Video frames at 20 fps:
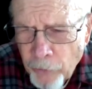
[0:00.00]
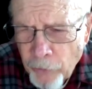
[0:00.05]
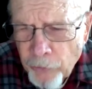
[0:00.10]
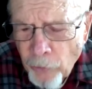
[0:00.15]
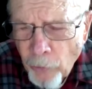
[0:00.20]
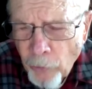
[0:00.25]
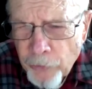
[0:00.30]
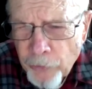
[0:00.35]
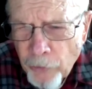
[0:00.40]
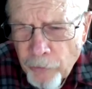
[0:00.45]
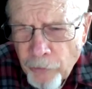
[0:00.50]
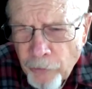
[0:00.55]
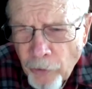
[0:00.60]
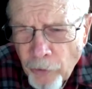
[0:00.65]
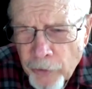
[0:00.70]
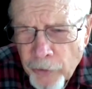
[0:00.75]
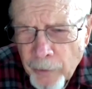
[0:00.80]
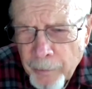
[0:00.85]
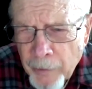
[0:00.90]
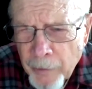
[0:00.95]
There's also
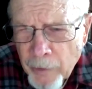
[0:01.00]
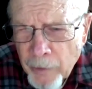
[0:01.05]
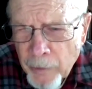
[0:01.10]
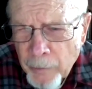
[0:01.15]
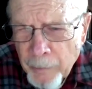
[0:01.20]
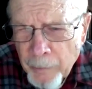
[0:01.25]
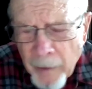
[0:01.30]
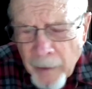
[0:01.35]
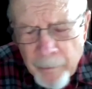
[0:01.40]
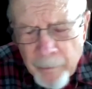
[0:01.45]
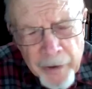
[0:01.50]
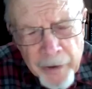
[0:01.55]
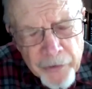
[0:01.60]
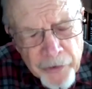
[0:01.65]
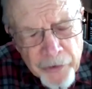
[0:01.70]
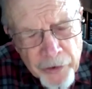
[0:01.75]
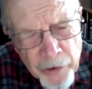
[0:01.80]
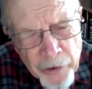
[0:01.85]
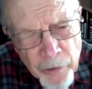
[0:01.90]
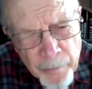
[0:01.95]
vulnerability about
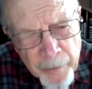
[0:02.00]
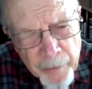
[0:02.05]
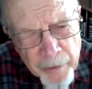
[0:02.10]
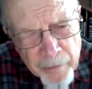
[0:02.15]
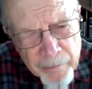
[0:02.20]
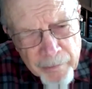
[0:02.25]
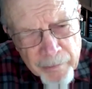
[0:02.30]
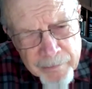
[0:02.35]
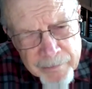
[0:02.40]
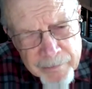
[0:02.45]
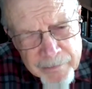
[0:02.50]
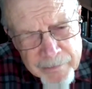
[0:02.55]
me as a human.